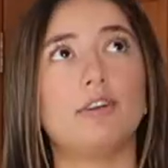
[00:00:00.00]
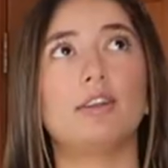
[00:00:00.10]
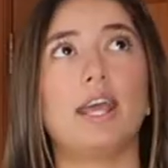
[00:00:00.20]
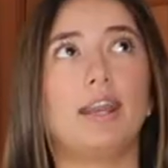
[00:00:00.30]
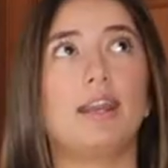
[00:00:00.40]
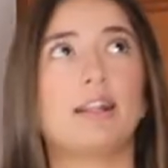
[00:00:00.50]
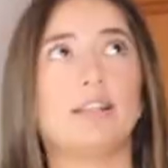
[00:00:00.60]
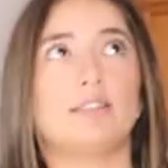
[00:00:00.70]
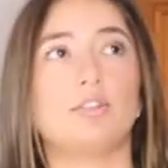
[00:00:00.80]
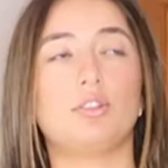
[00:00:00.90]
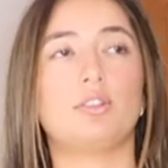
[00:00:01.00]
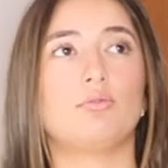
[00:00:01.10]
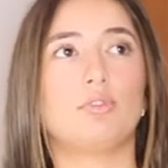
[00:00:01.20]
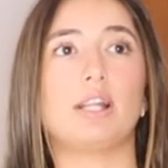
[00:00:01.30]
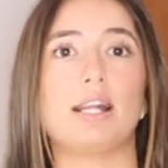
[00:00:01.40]
fun editing this and
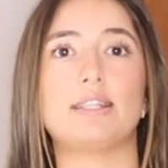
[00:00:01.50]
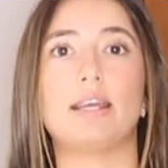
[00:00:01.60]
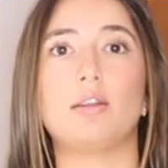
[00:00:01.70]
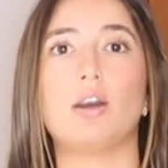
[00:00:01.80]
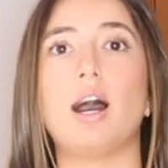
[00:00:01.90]
just realize that